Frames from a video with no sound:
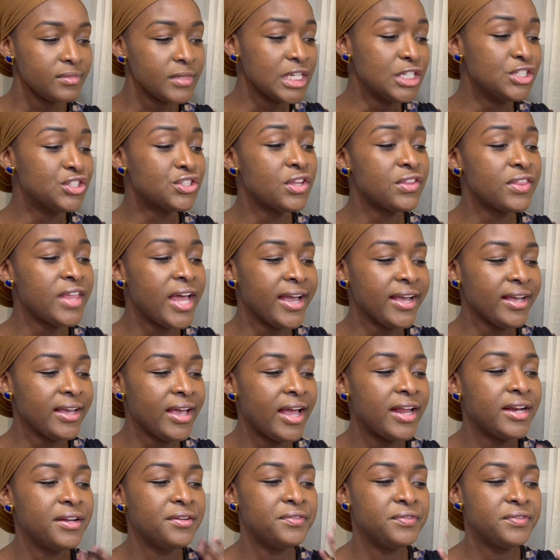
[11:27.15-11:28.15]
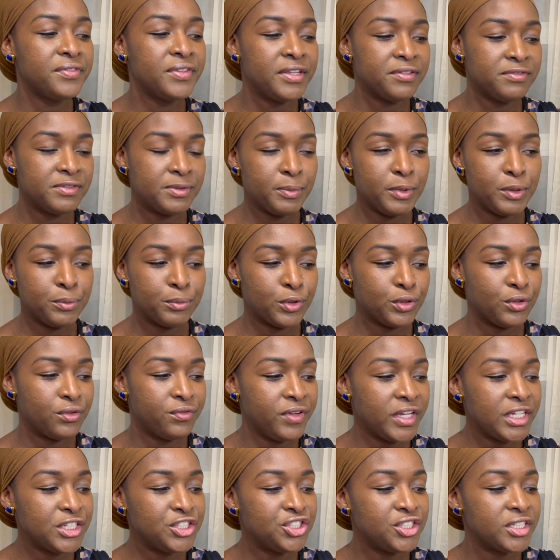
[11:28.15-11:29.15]
So that kind of gives me
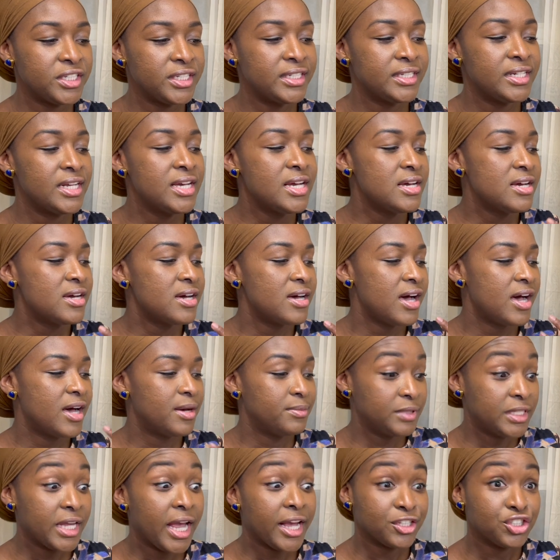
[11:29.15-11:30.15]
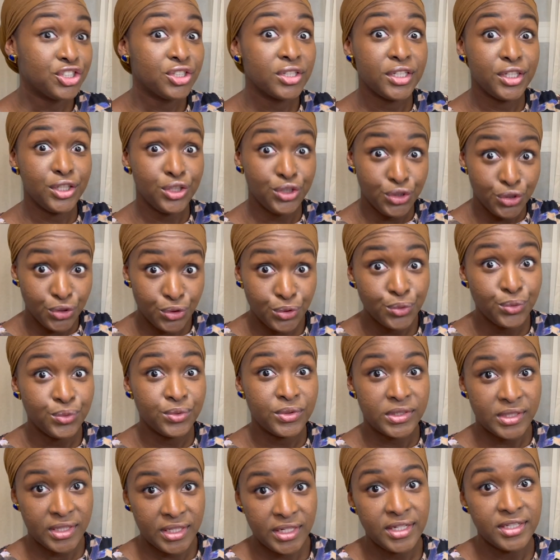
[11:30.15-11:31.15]
motivation to actually
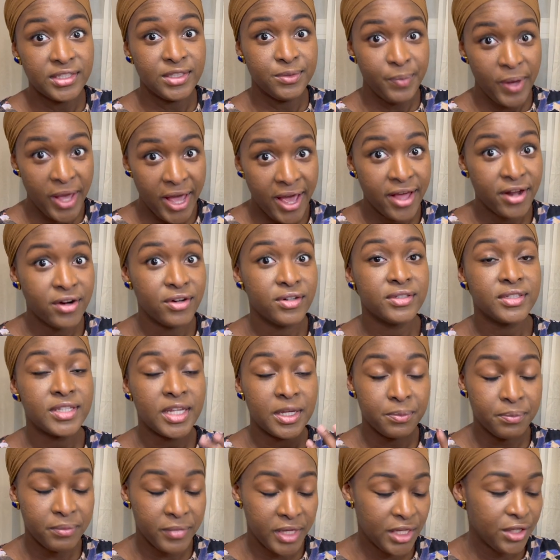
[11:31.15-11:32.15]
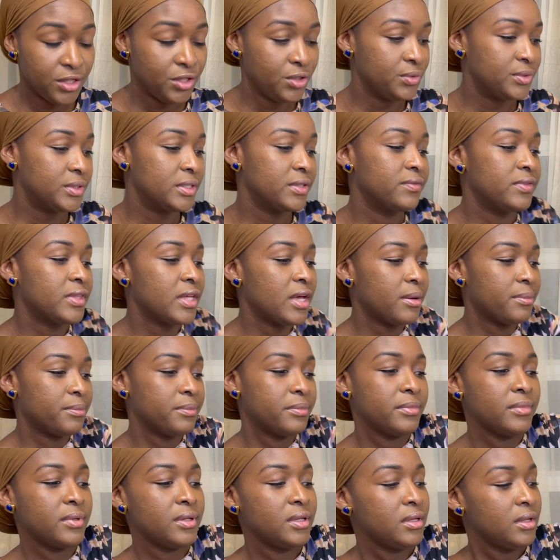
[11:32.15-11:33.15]
use these patterns, like make use of them.